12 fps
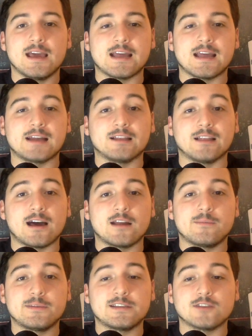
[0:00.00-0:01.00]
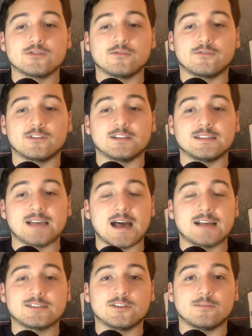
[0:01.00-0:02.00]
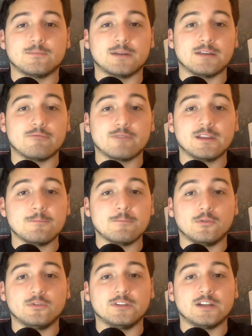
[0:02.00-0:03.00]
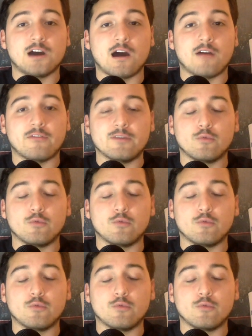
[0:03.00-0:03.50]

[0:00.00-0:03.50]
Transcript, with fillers: and it had a lot of potential for disaster, but he really pulled it off.